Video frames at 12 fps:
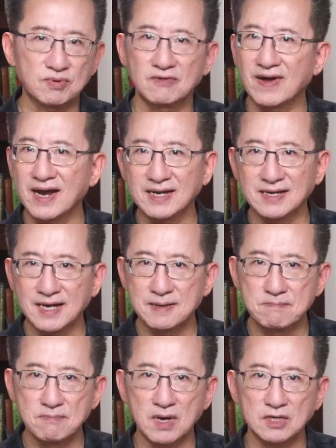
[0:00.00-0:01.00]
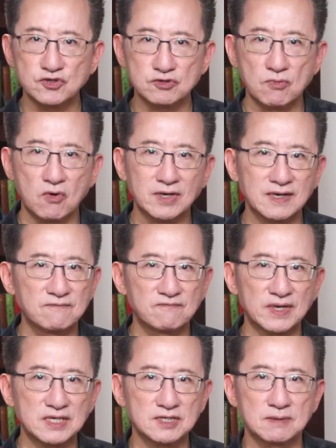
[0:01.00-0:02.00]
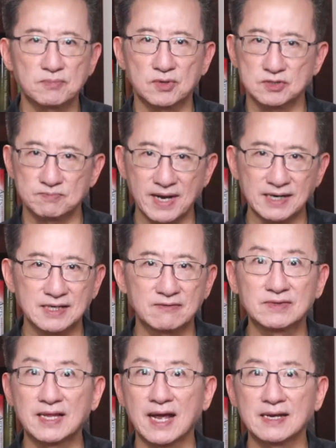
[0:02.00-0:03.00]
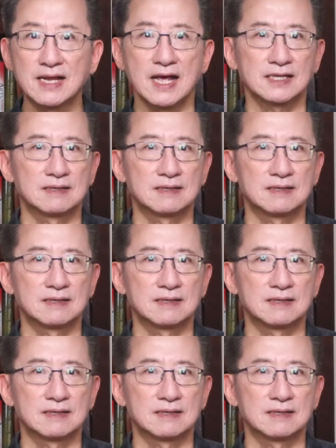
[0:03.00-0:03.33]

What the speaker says: providing a much more convincing perspective than